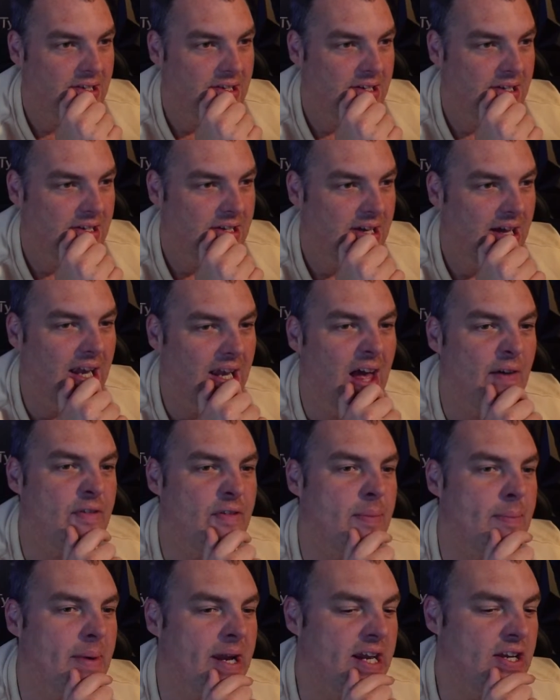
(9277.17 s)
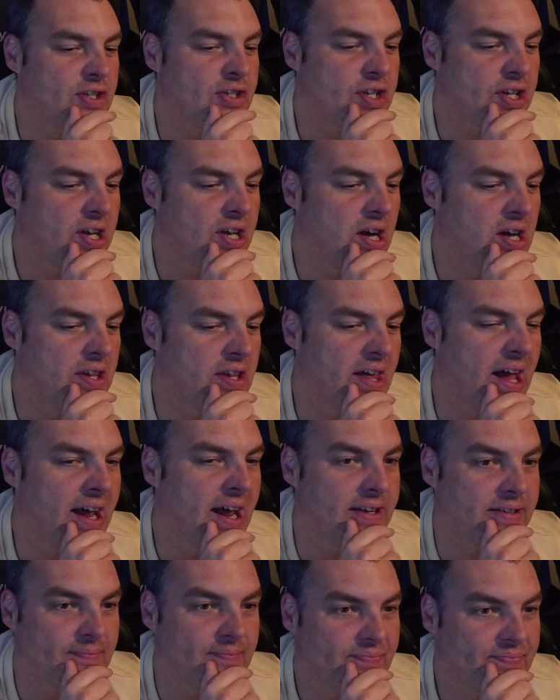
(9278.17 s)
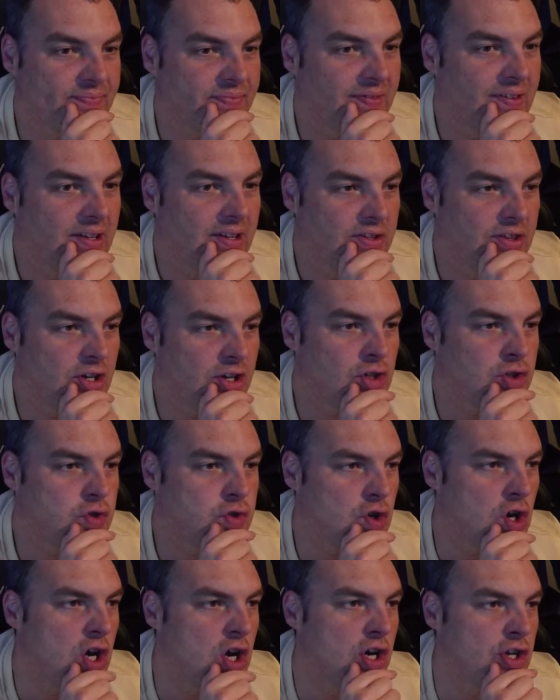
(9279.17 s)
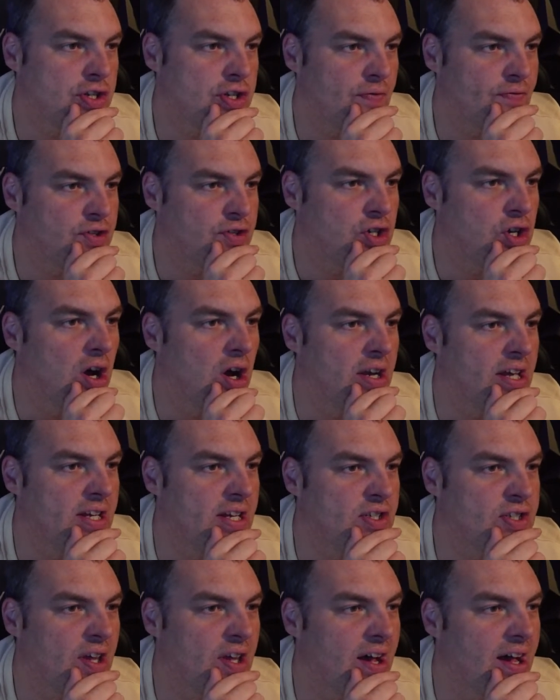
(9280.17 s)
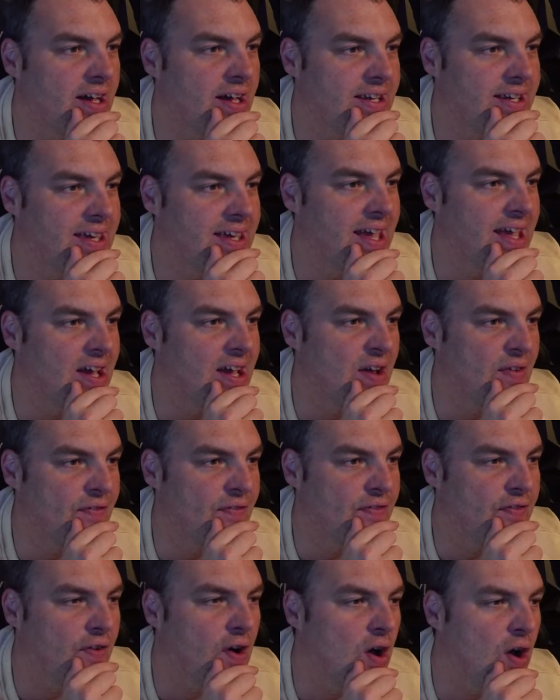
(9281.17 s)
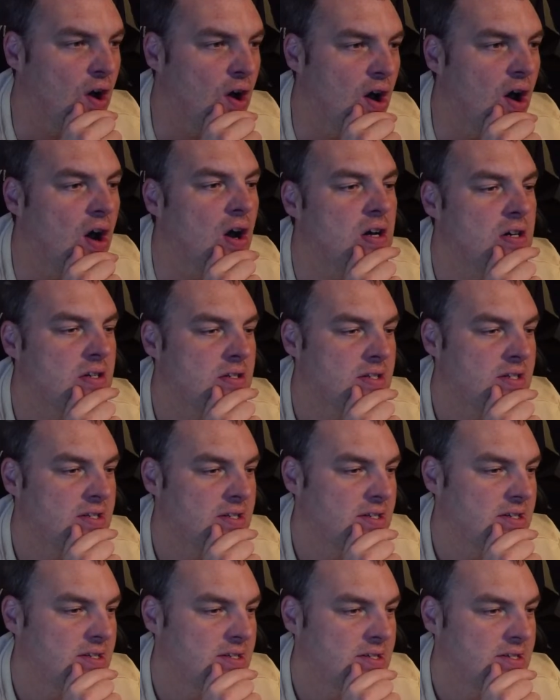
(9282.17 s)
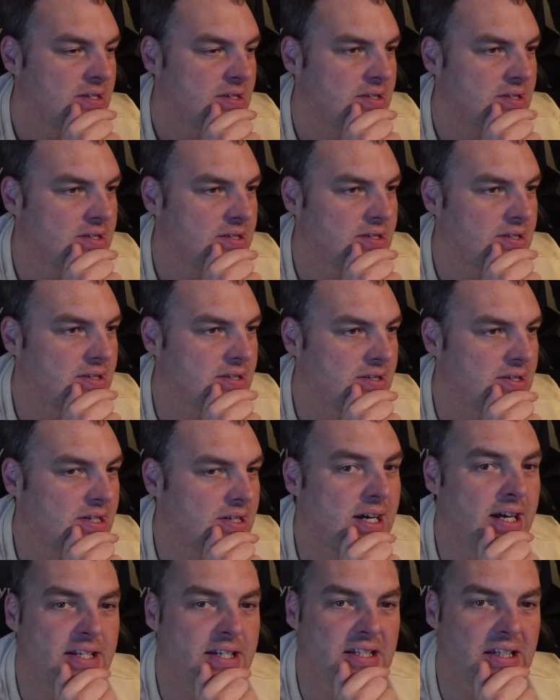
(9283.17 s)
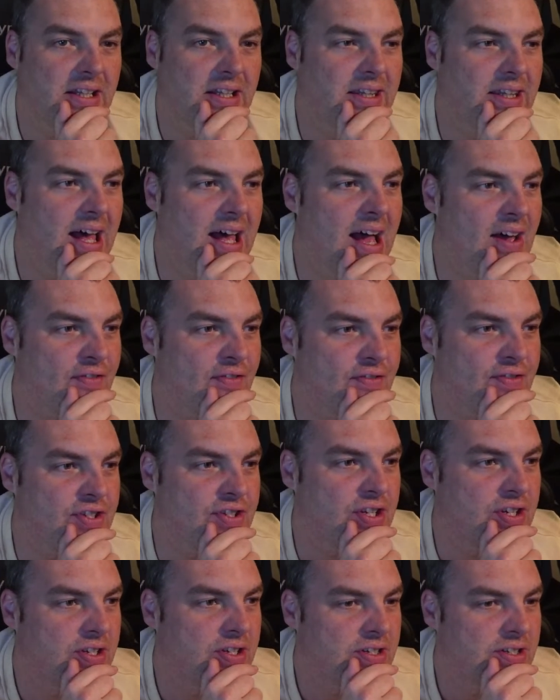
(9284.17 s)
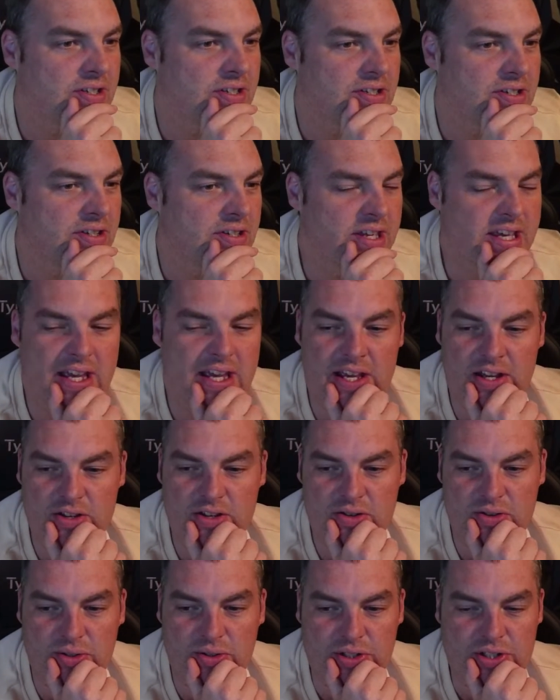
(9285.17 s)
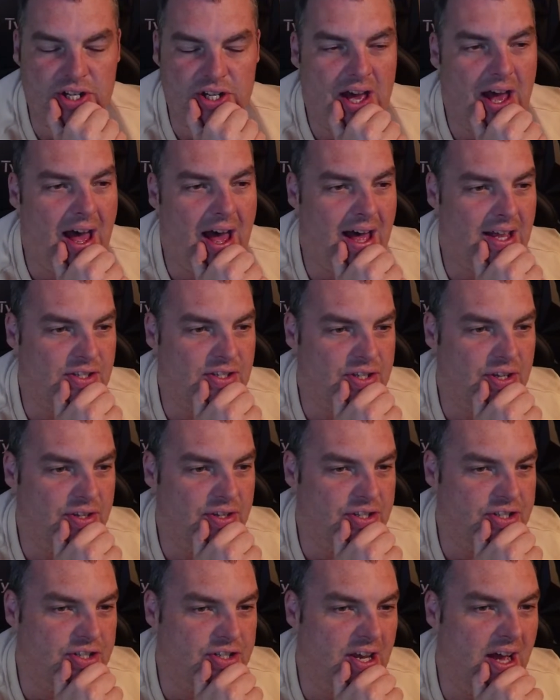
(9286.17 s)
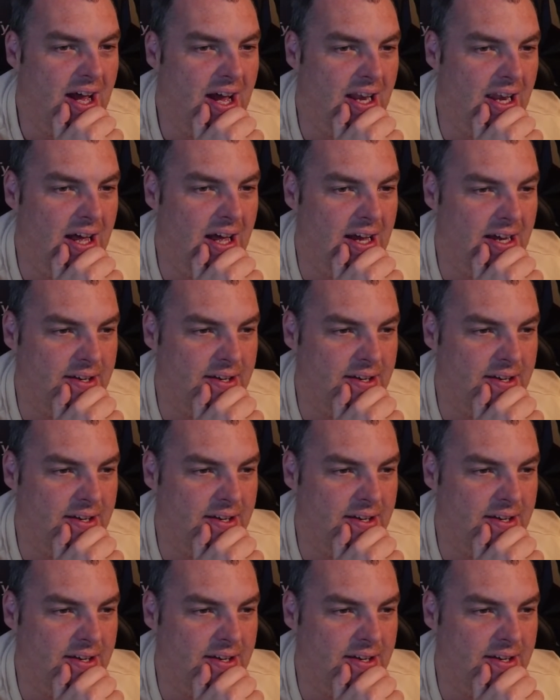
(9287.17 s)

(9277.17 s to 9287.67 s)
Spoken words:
11 minutes to go then. The Crows have got into gear 4 and left the Eagles at the start line.